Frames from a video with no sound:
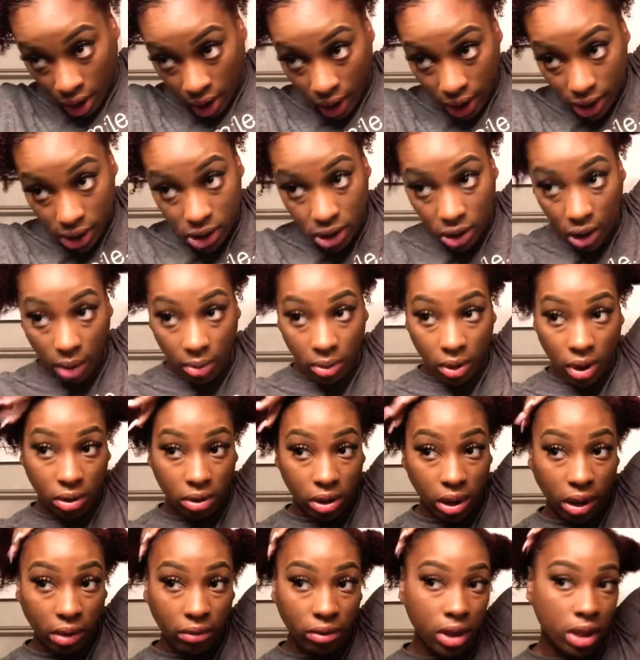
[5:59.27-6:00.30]
And so I'm gonna
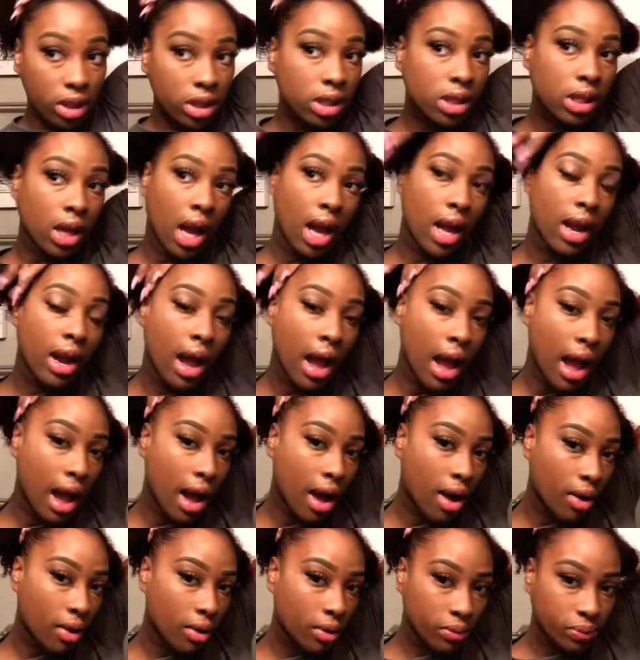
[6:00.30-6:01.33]
leave this side
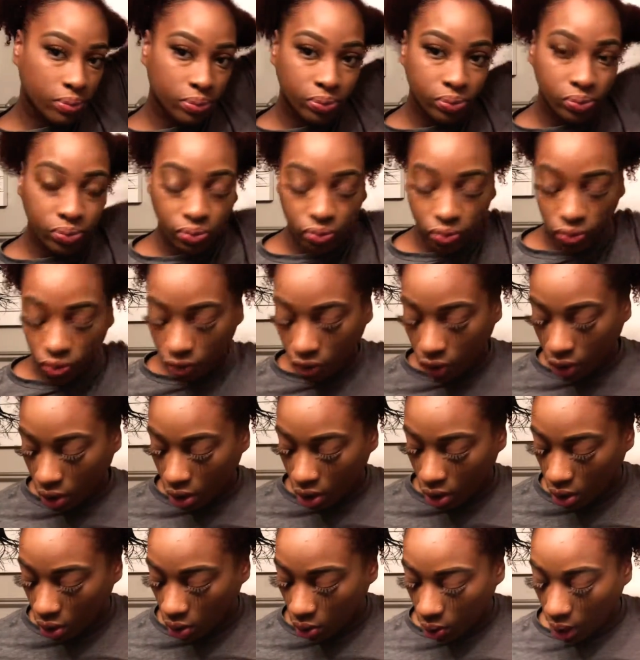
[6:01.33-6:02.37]
out
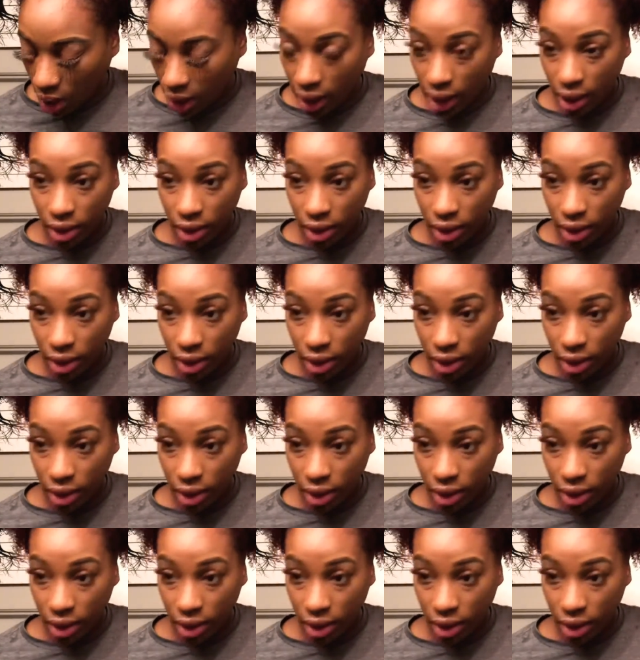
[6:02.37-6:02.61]
while